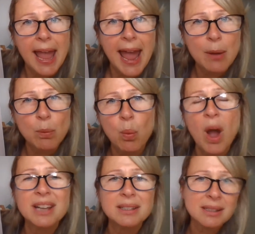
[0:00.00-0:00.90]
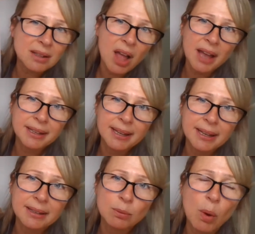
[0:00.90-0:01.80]
and what
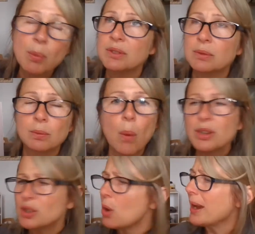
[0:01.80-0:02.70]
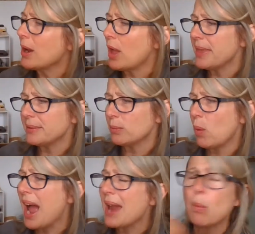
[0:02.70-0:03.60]
was going on, that
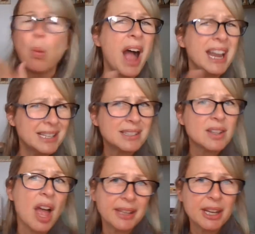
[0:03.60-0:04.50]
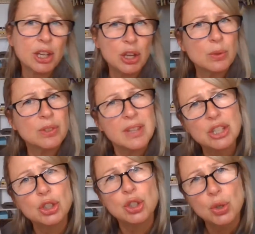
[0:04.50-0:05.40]
why did Slotkin use
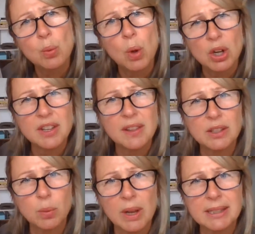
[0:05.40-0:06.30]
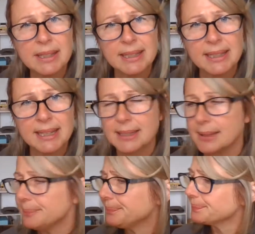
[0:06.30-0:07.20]
these two words in this one sentence.